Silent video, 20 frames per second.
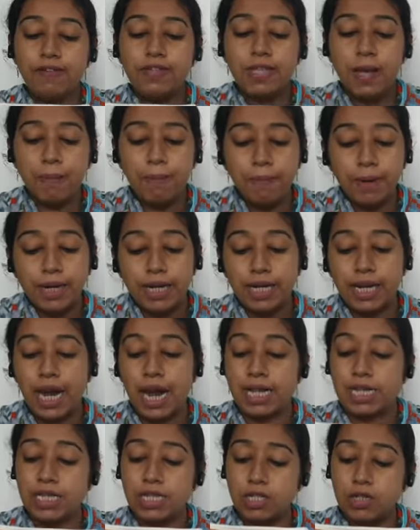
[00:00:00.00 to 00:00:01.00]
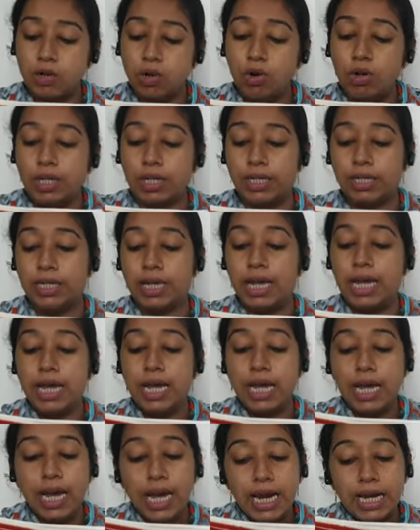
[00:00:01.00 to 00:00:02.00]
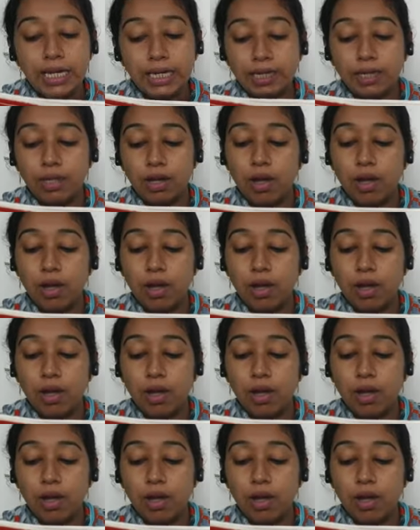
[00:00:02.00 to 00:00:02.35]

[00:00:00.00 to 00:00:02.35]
somebody had stolen it